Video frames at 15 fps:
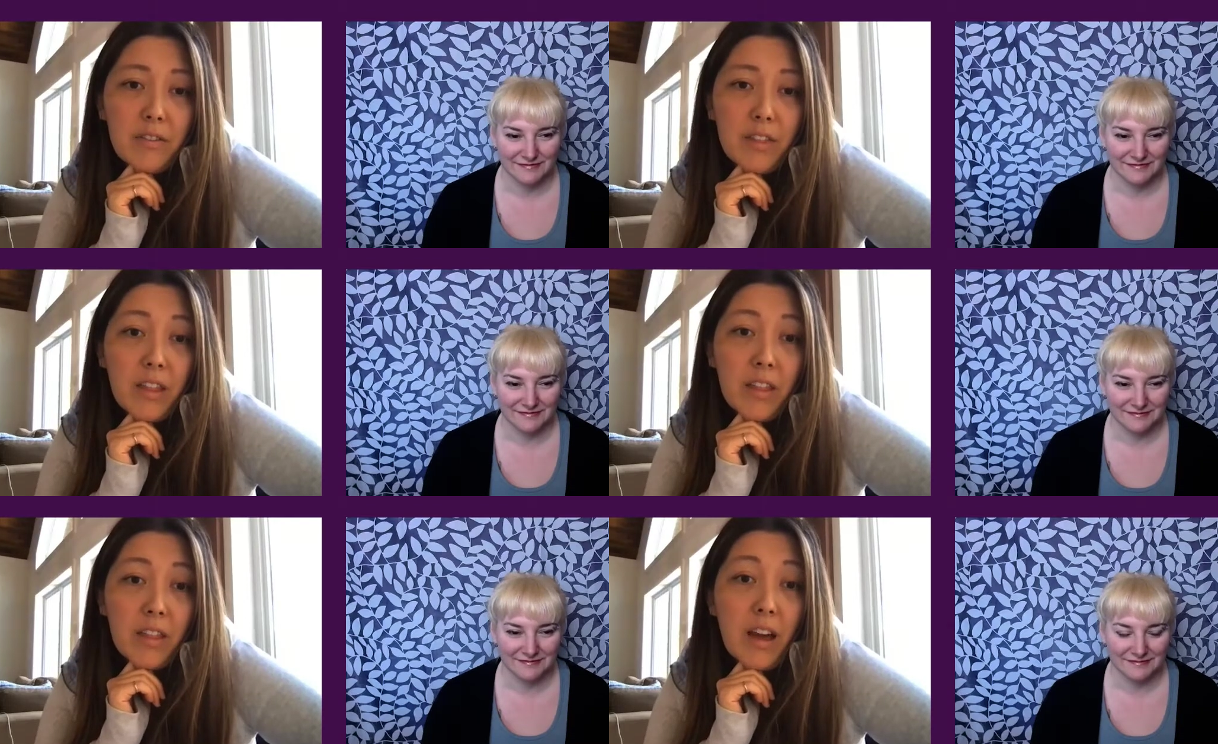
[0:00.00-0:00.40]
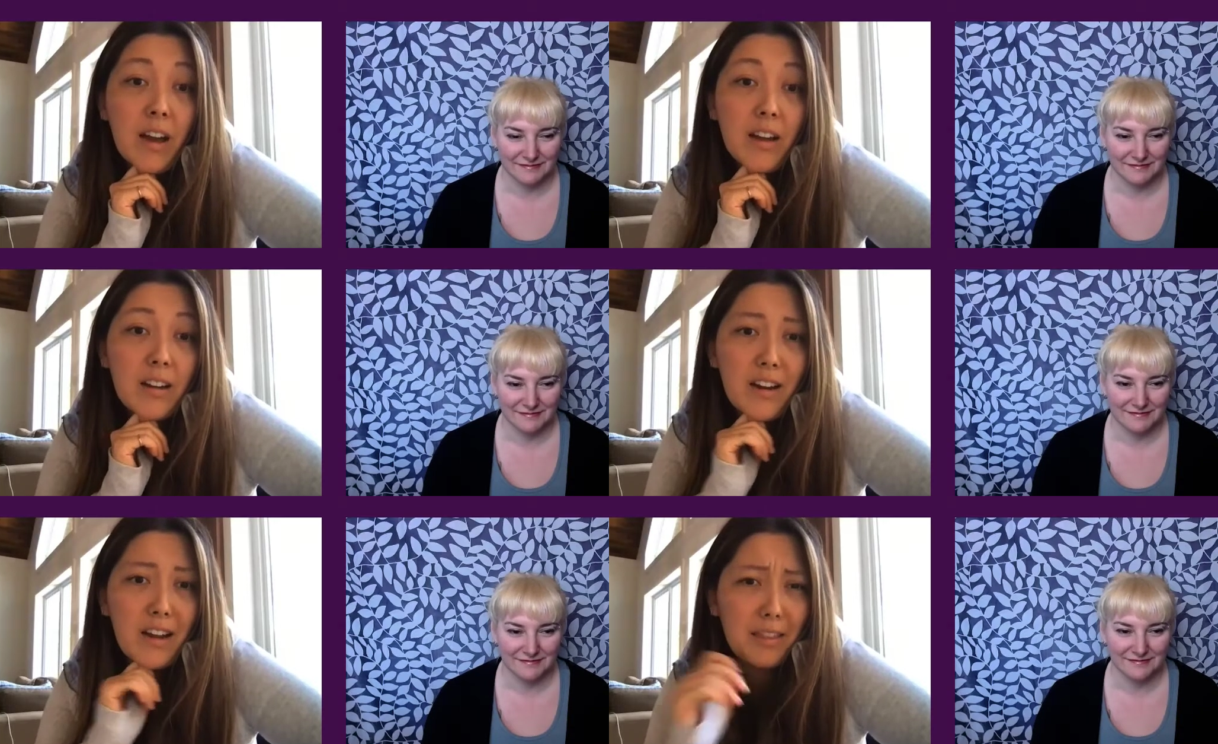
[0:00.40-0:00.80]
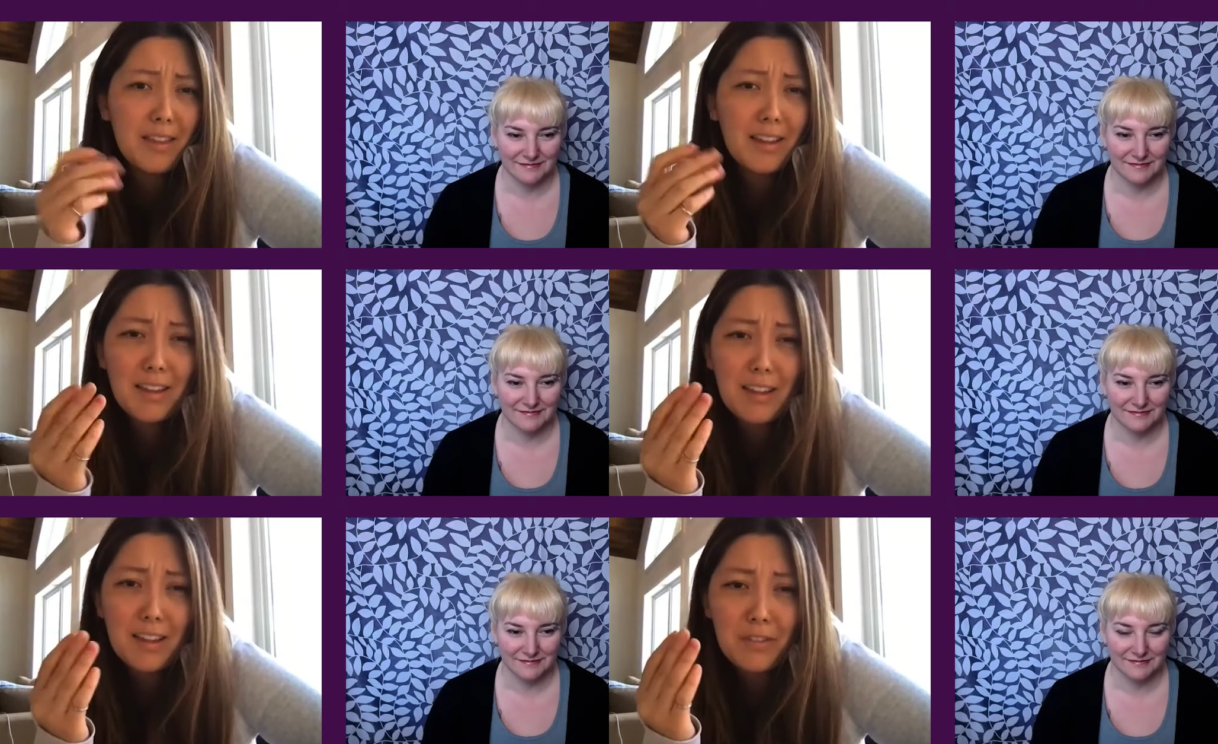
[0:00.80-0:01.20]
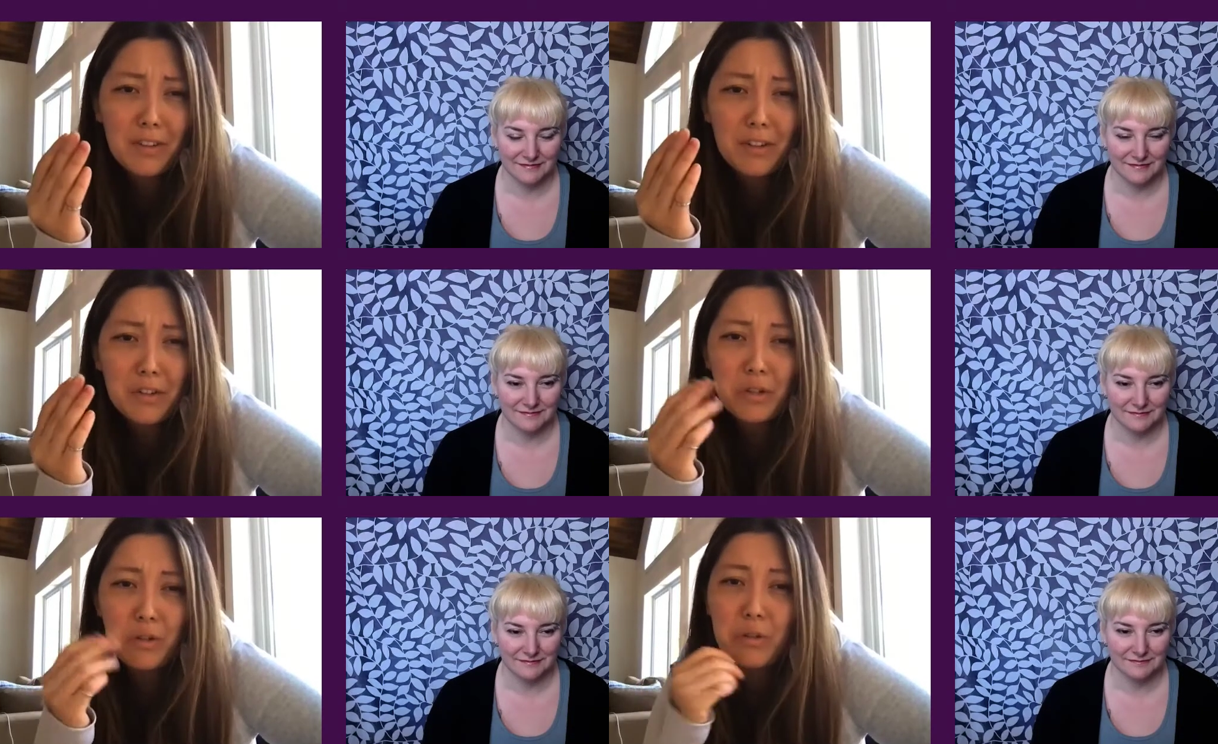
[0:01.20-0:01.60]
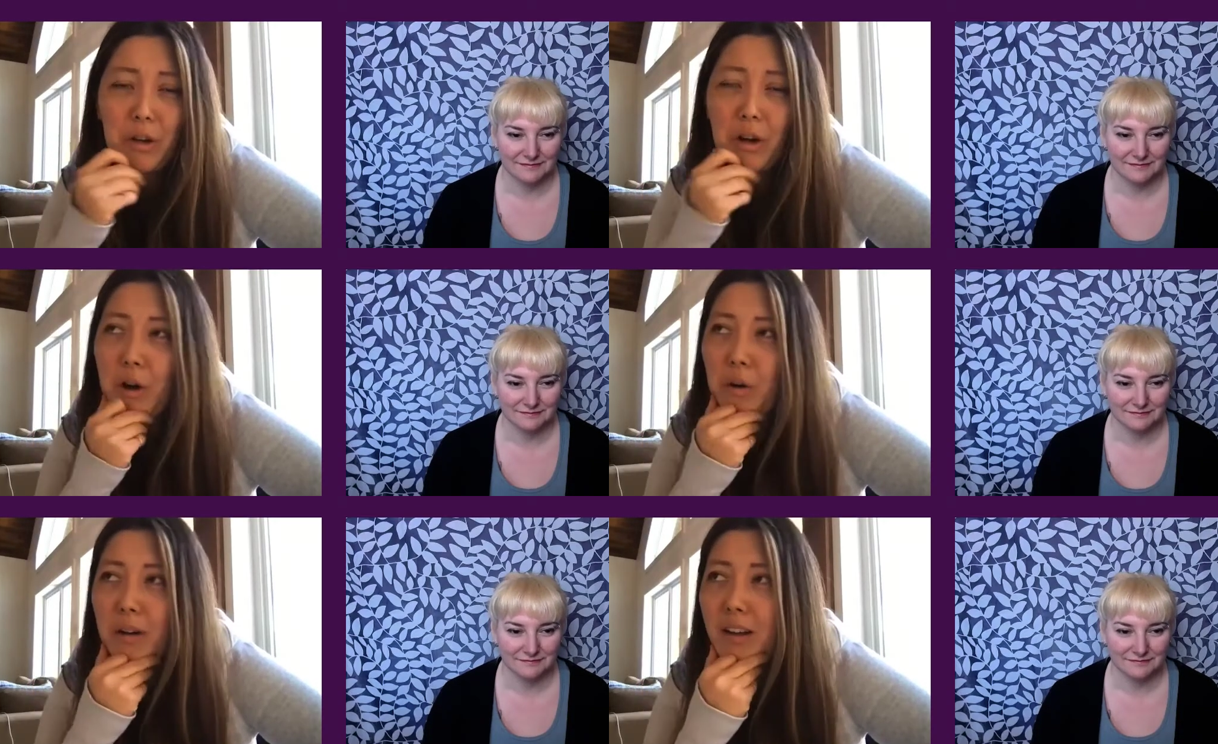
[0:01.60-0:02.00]
Speaker 1: that. And I think even
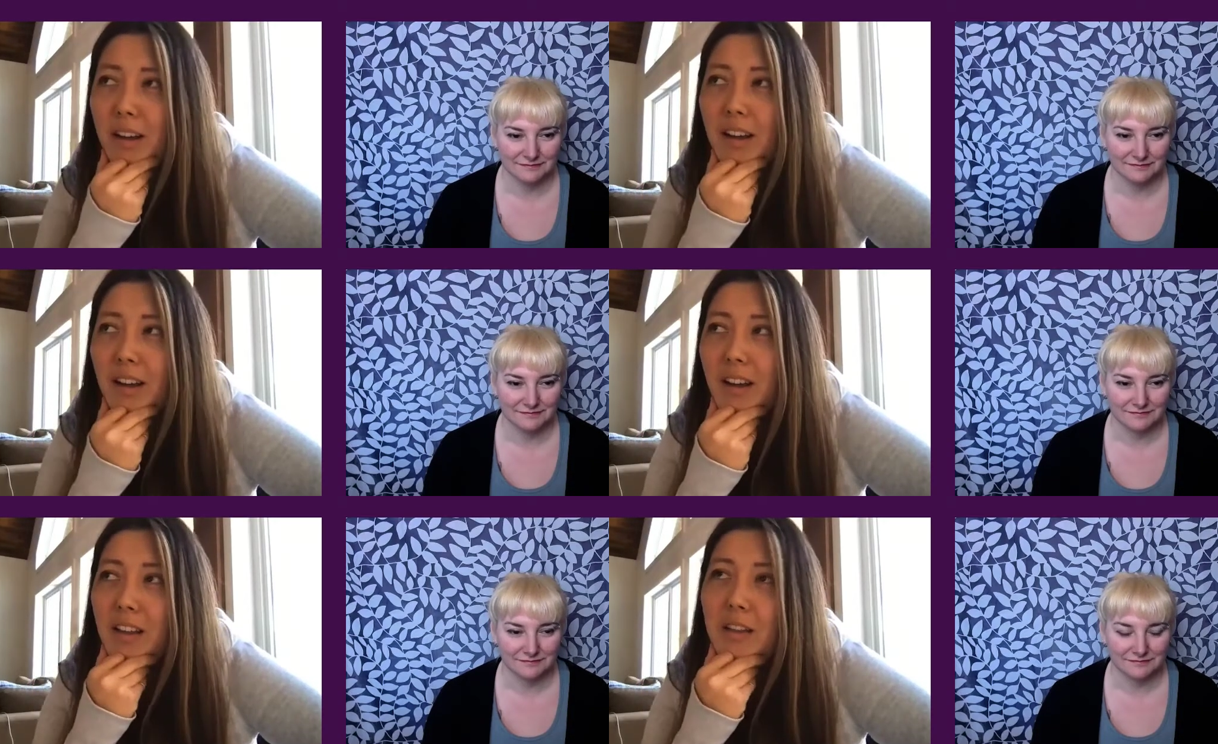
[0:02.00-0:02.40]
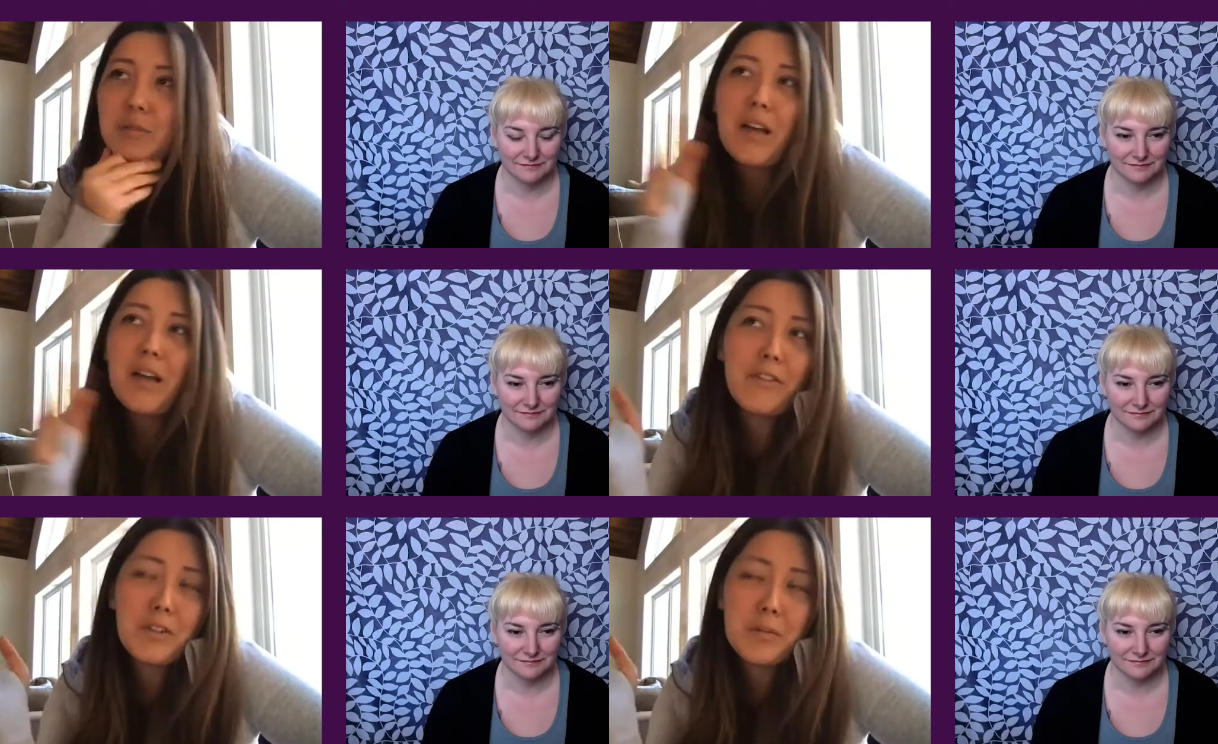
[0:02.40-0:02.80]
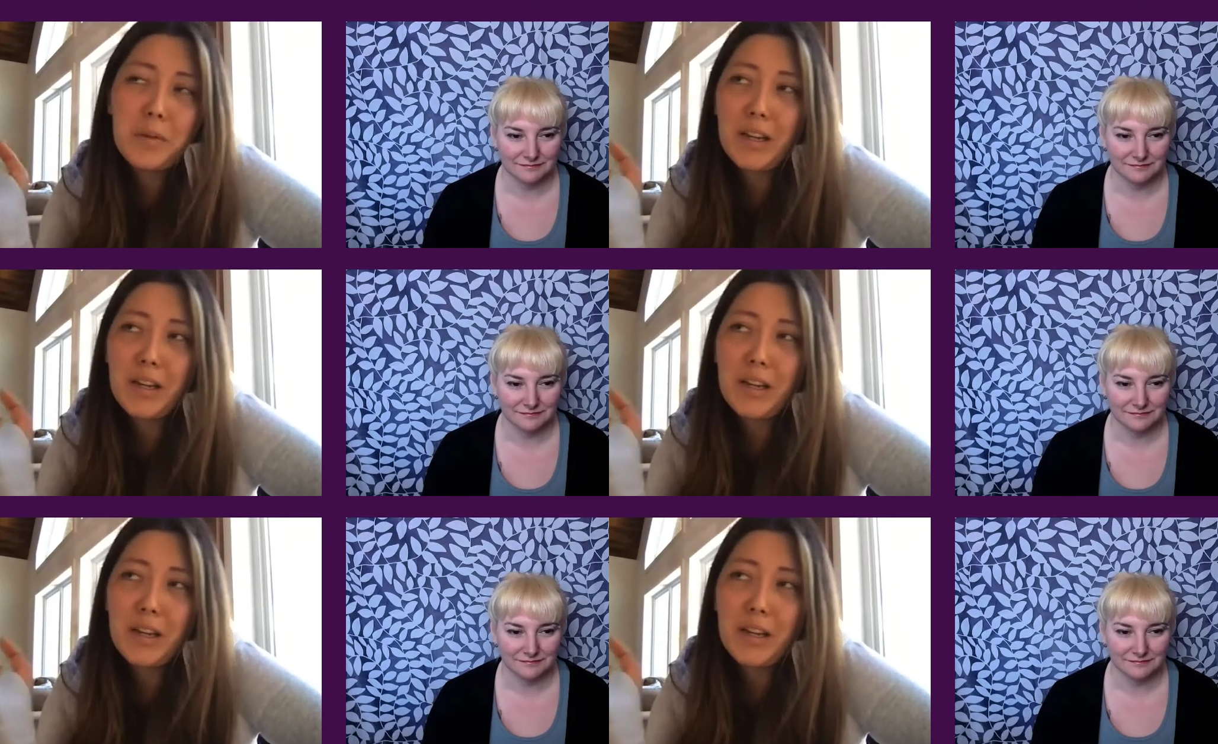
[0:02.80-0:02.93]
Trudeau, this is after my